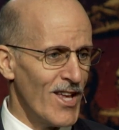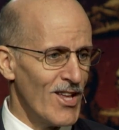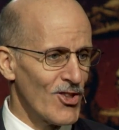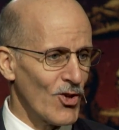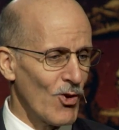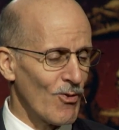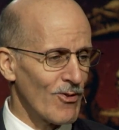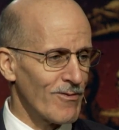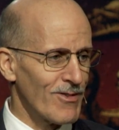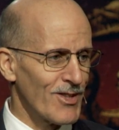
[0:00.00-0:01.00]
So
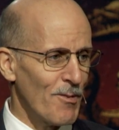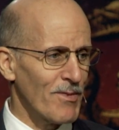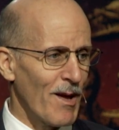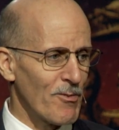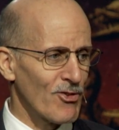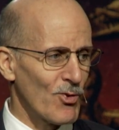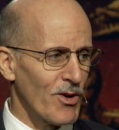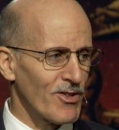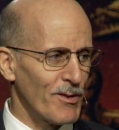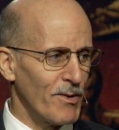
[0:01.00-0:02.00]
sometimes
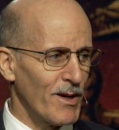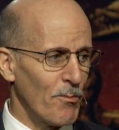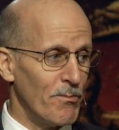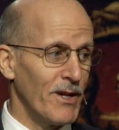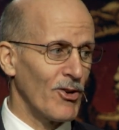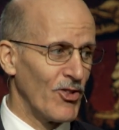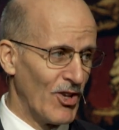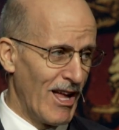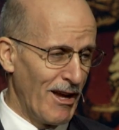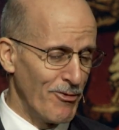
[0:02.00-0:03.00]
stories can become bigger than
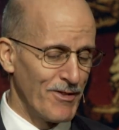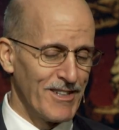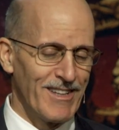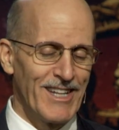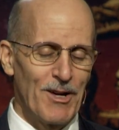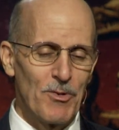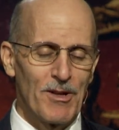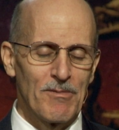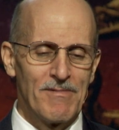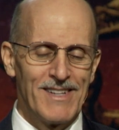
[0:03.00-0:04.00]
life, and I want
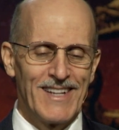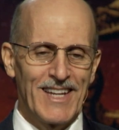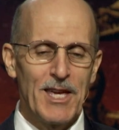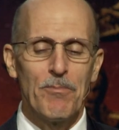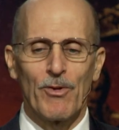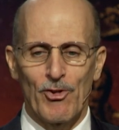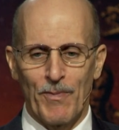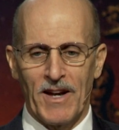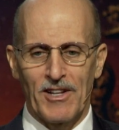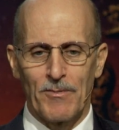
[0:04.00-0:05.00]
to keep
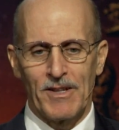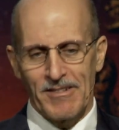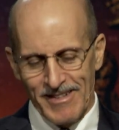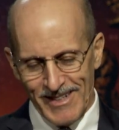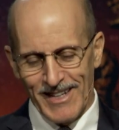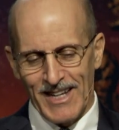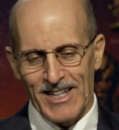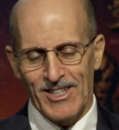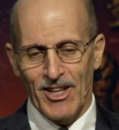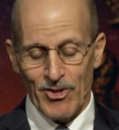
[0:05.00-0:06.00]
perspective, but
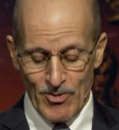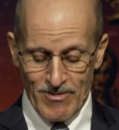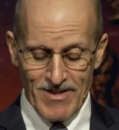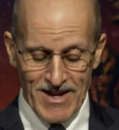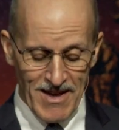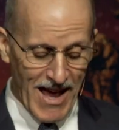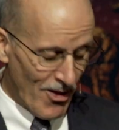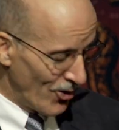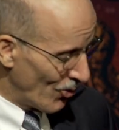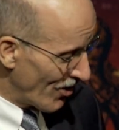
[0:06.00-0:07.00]
tell you how
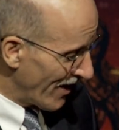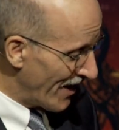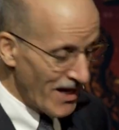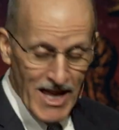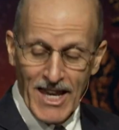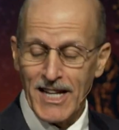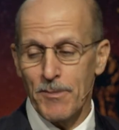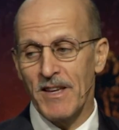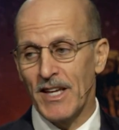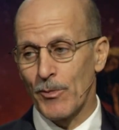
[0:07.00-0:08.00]
the Lord led. I'd like to
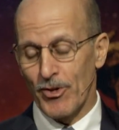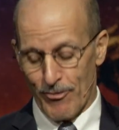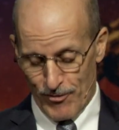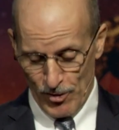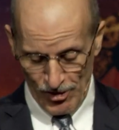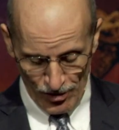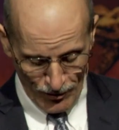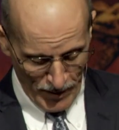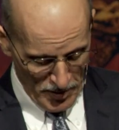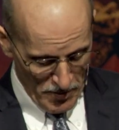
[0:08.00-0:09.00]
begin with a verse
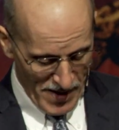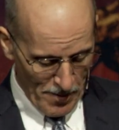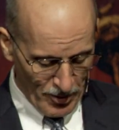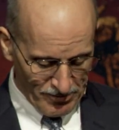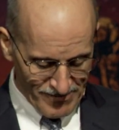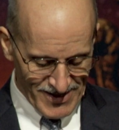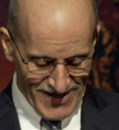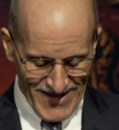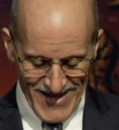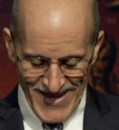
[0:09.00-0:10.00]
from the Bible,
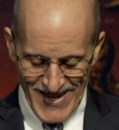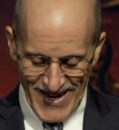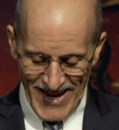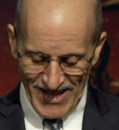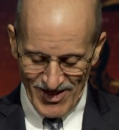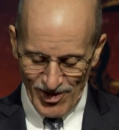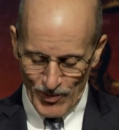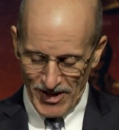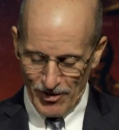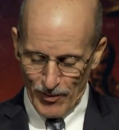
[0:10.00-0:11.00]
and this
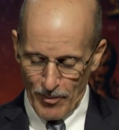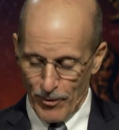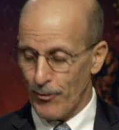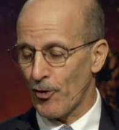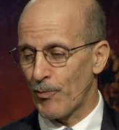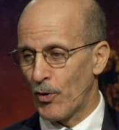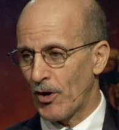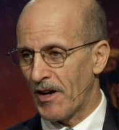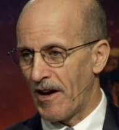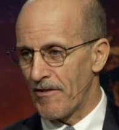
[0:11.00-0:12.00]
one is from the first
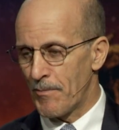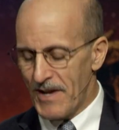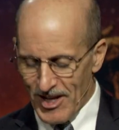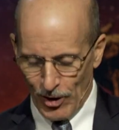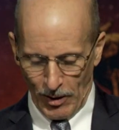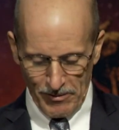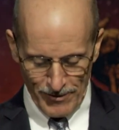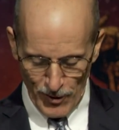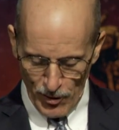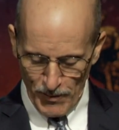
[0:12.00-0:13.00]
book of Peter,
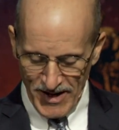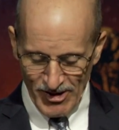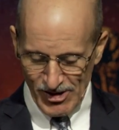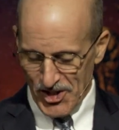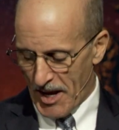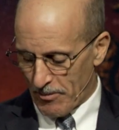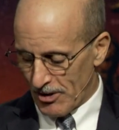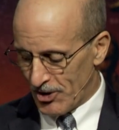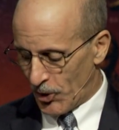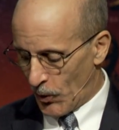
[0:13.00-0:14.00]
1 Peter chapter
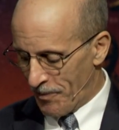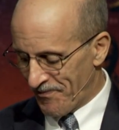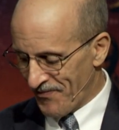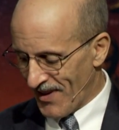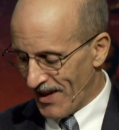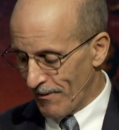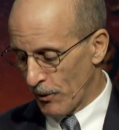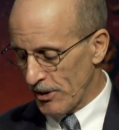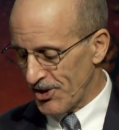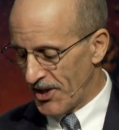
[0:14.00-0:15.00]
2,
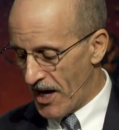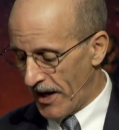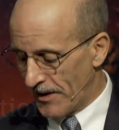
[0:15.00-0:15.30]
verse 9.